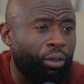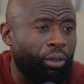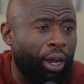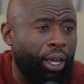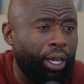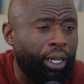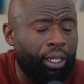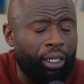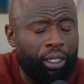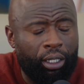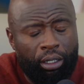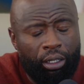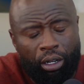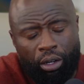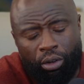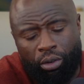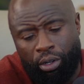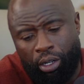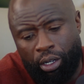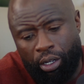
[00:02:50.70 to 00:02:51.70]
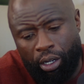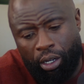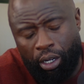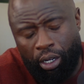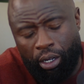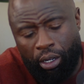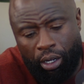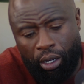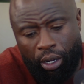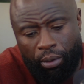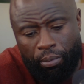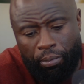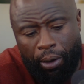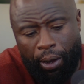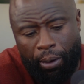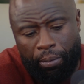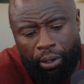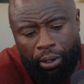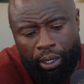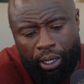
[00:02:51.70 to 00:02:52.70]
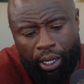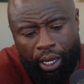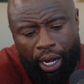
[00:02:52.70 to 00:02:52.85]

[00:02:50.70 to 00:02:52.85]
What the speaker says: Right. In public,